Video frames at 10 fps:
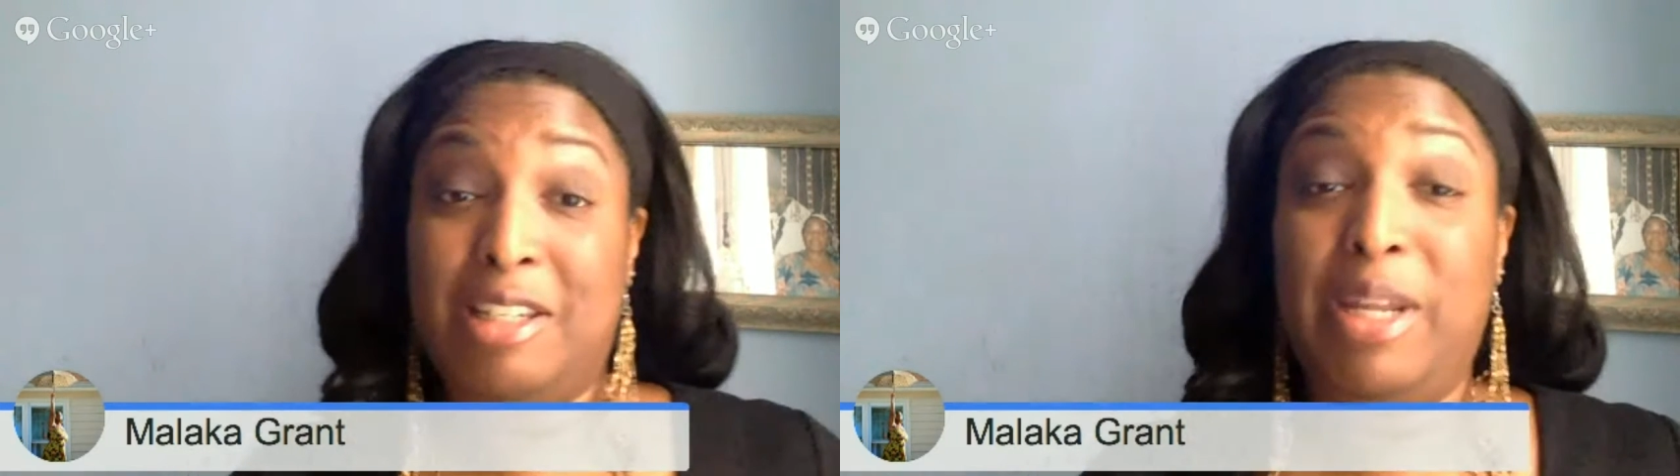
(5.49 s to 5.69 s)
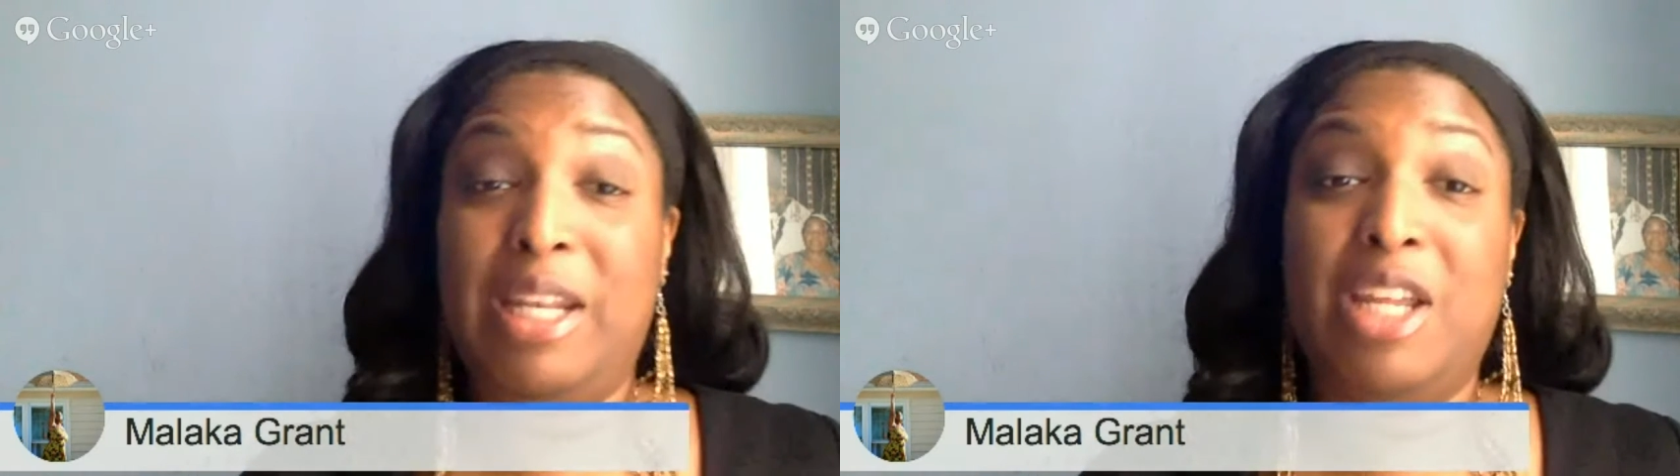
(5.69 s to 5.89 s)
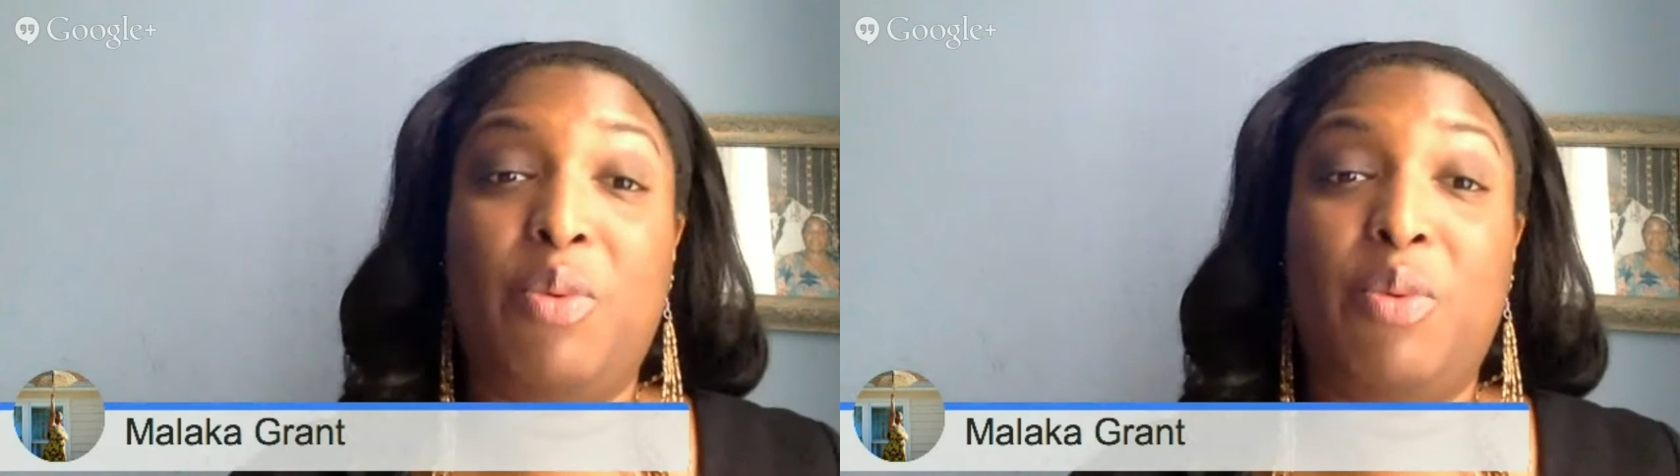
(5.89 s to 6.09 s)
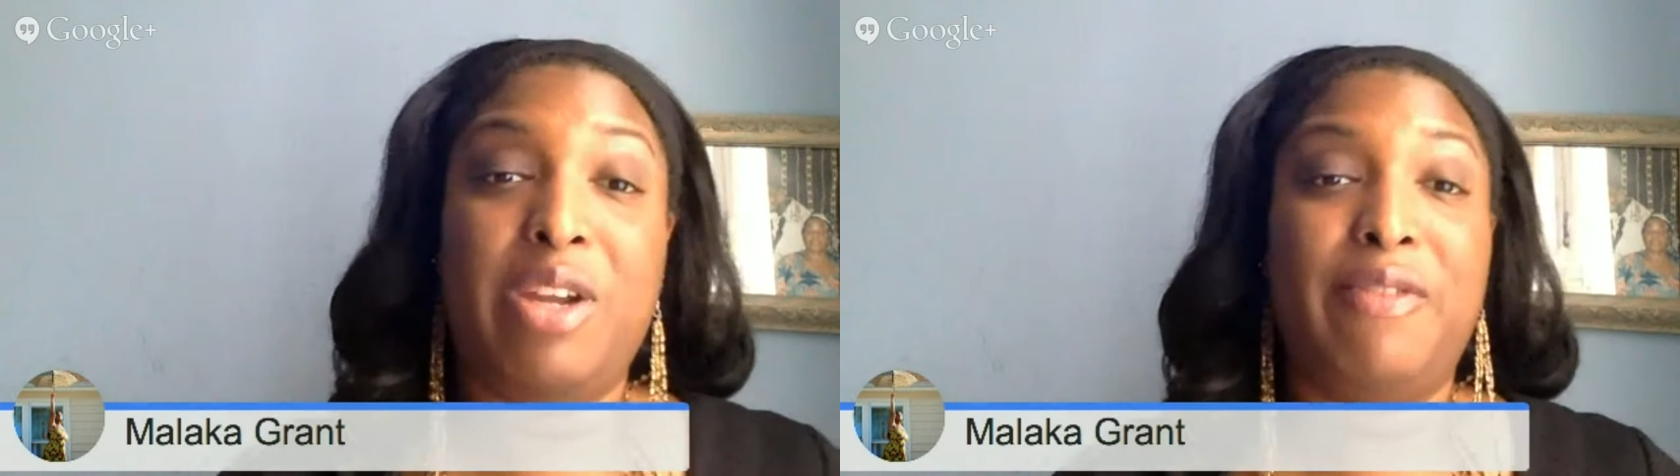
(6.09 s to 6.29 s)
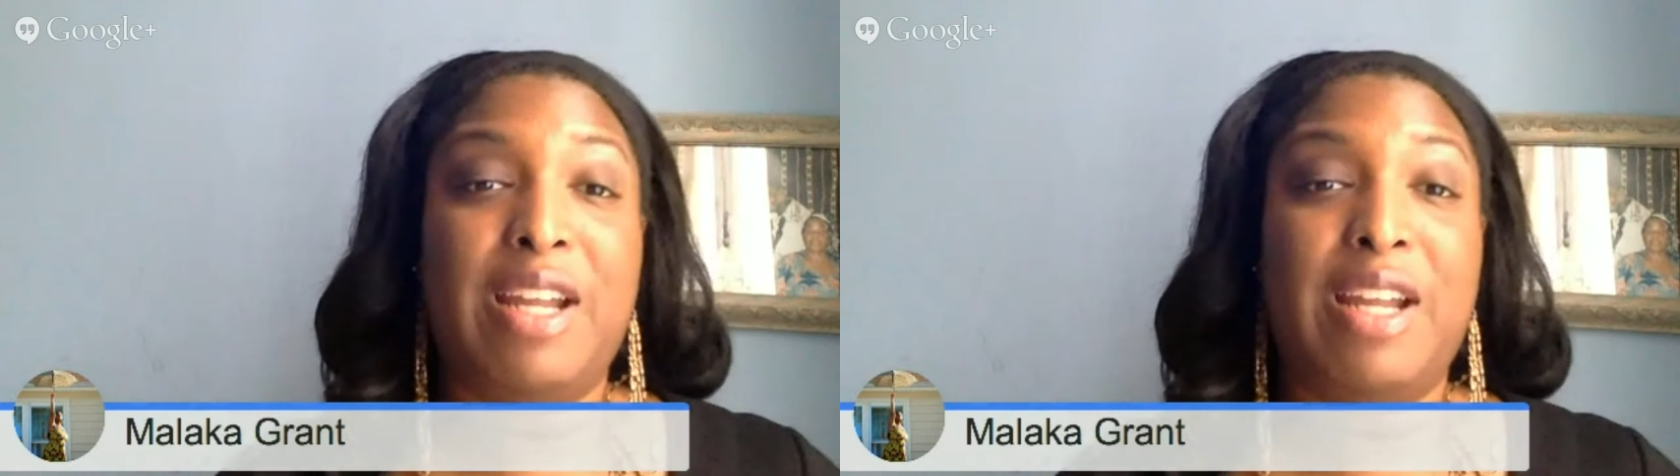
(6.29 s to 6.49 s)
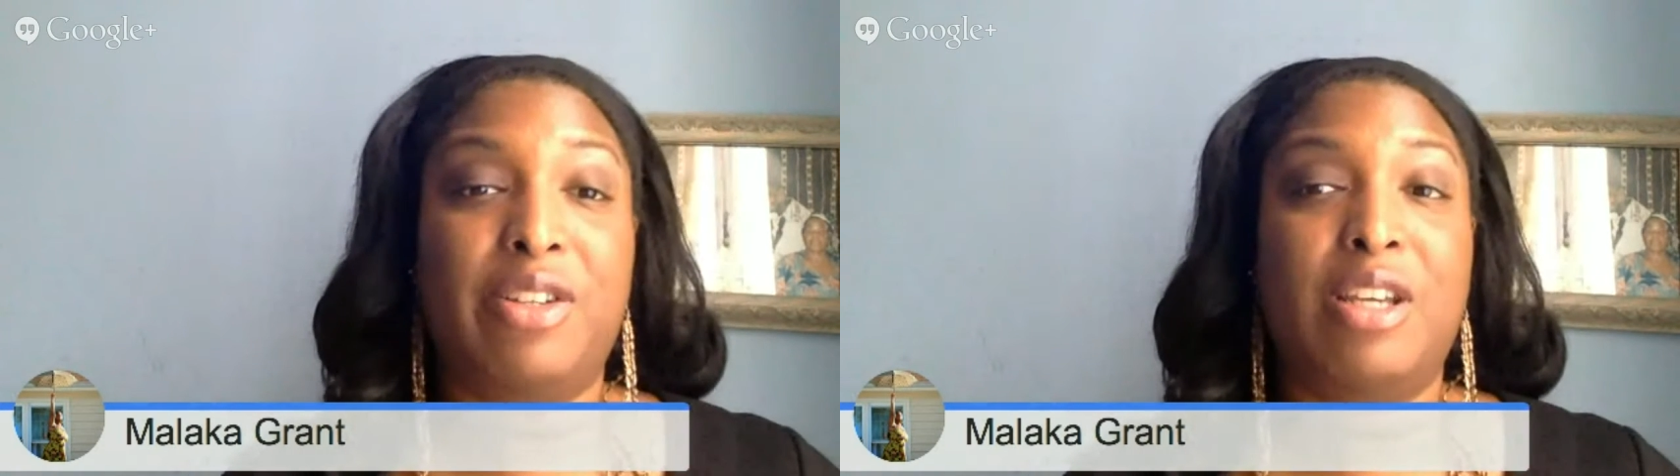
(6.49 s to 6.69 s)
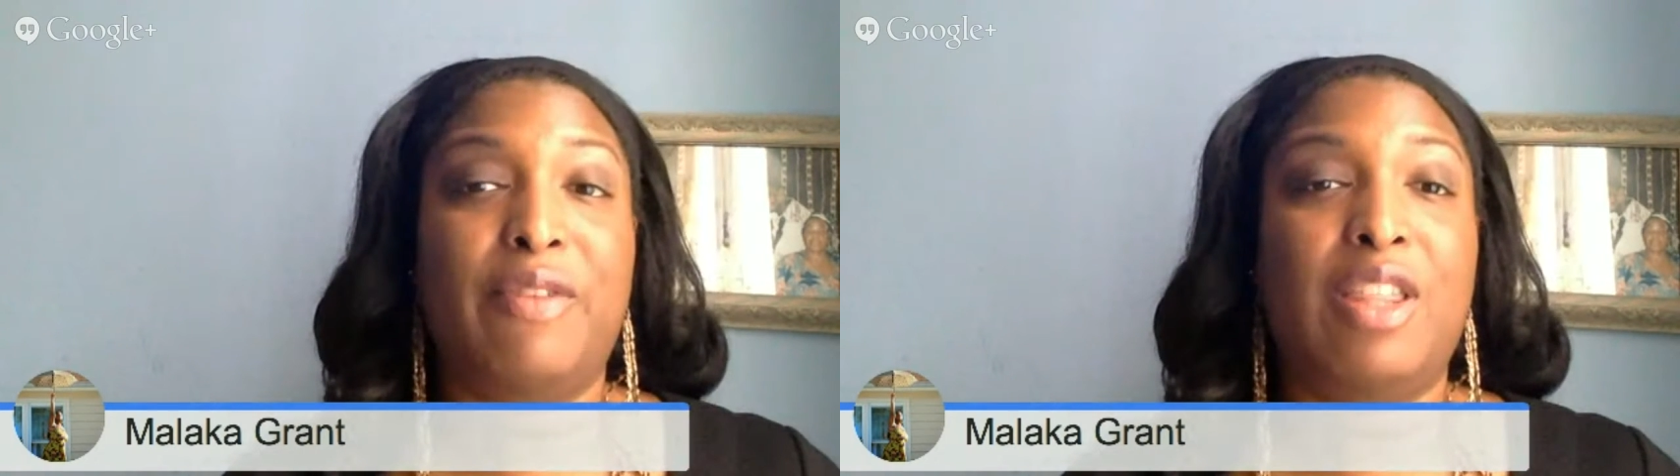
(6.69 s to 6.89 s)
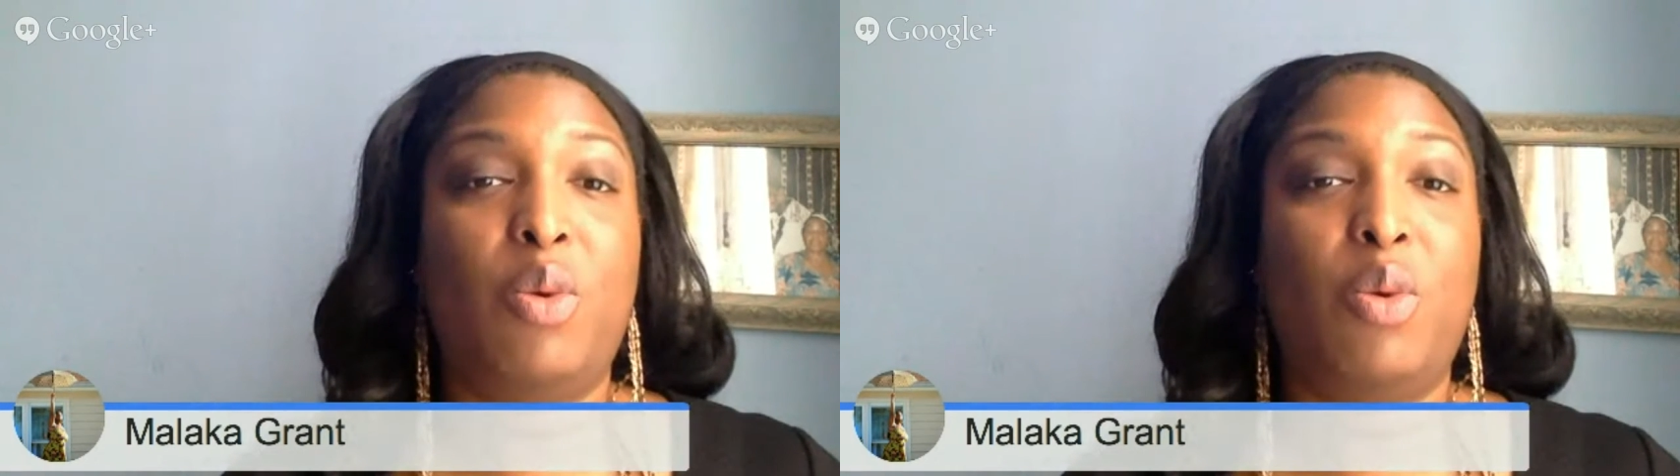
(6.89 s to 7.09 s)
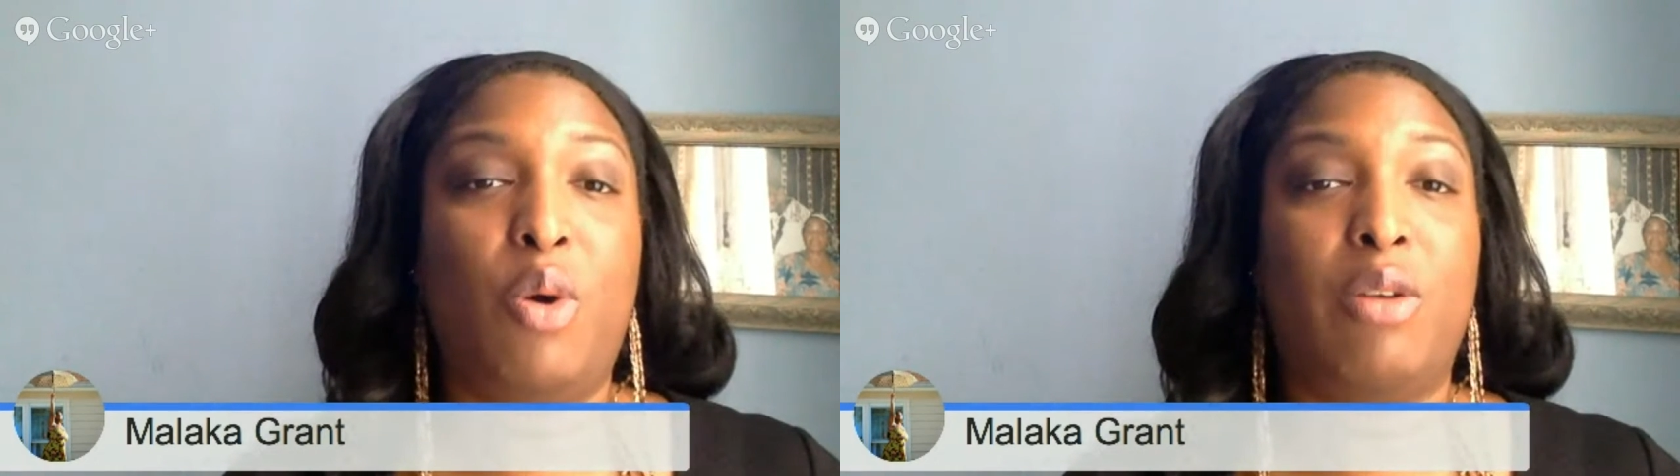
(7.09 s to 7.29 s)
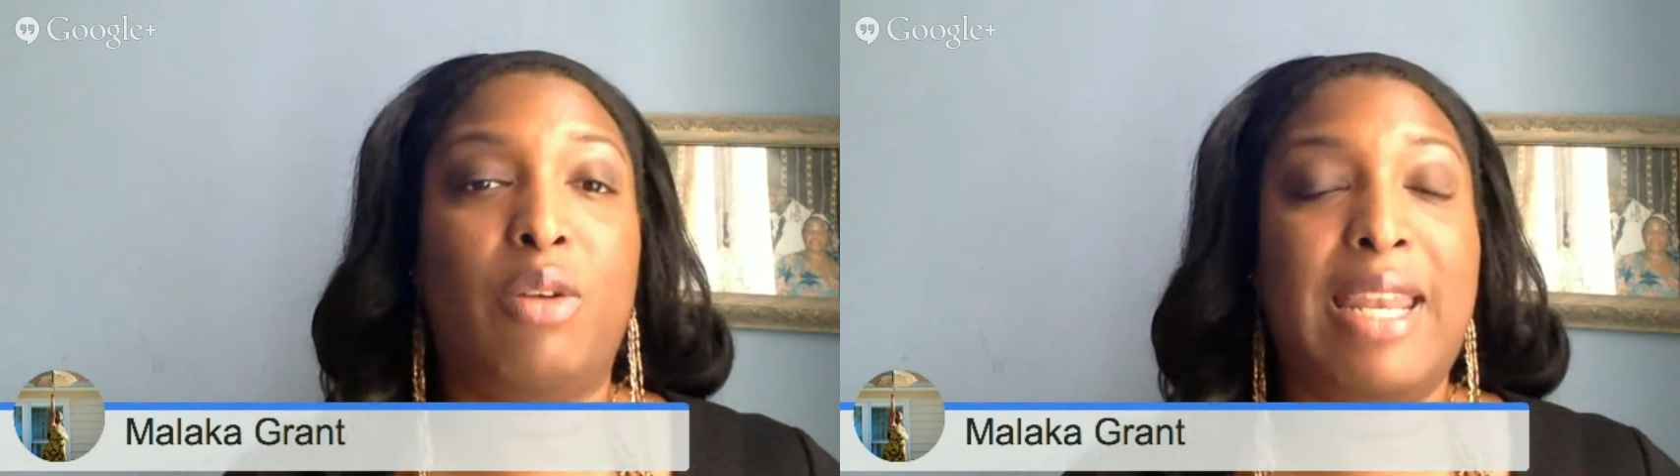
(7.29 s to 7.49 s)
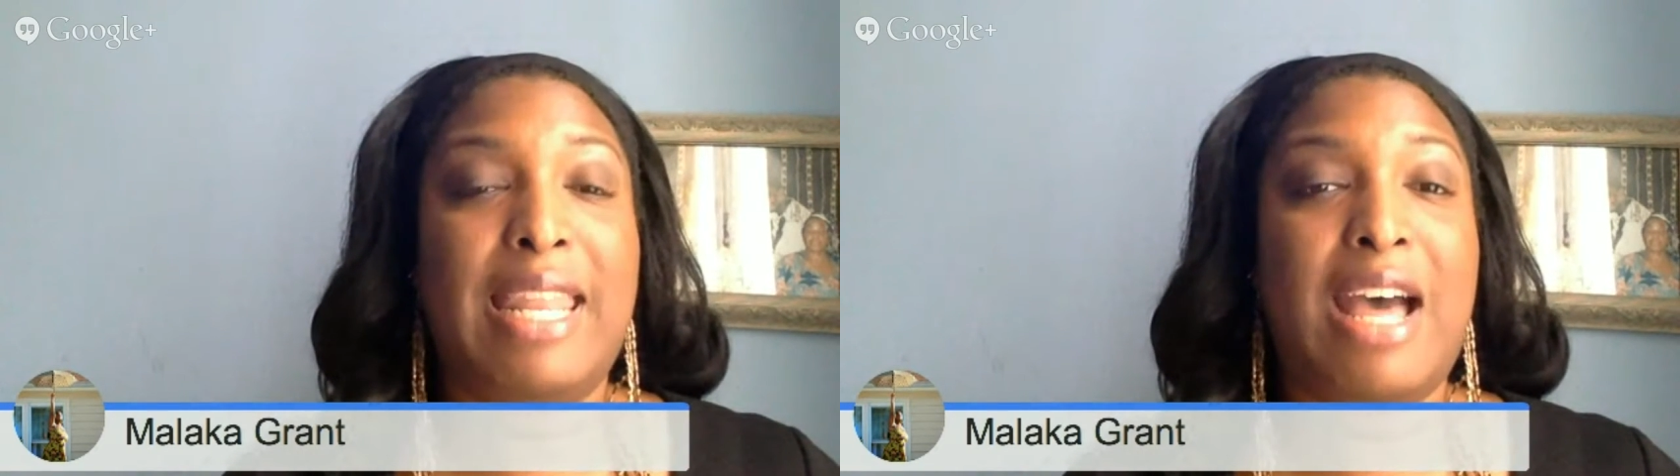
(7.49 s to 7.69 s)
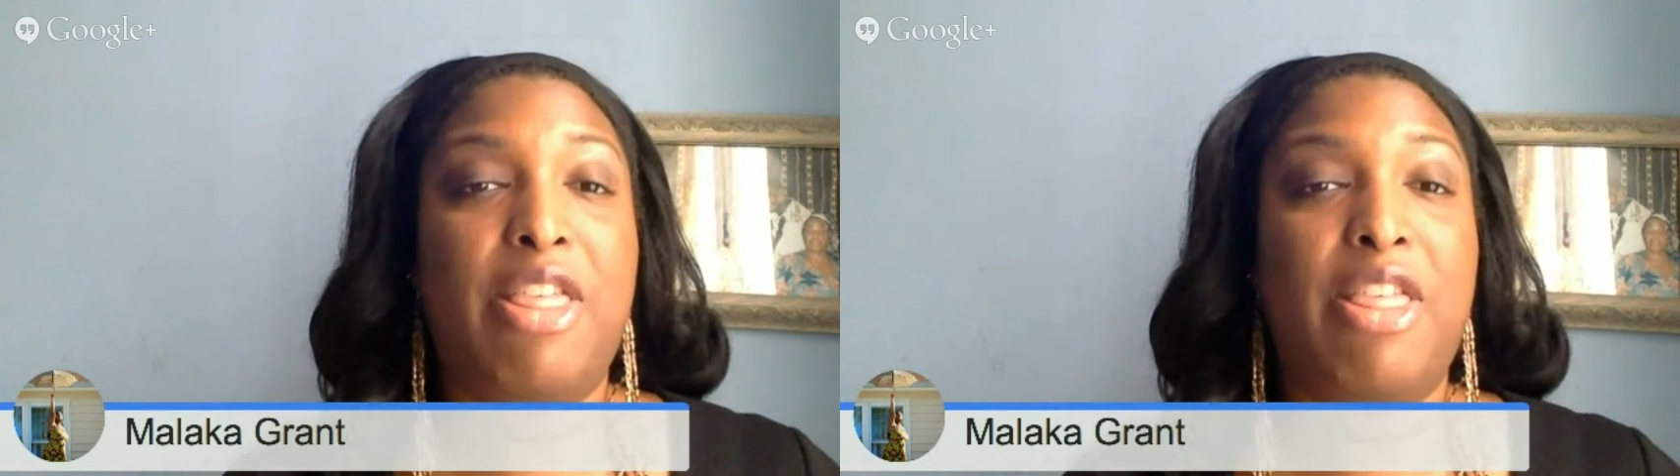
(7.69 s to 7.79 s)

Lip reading: depending on where you find yourself in the world right now.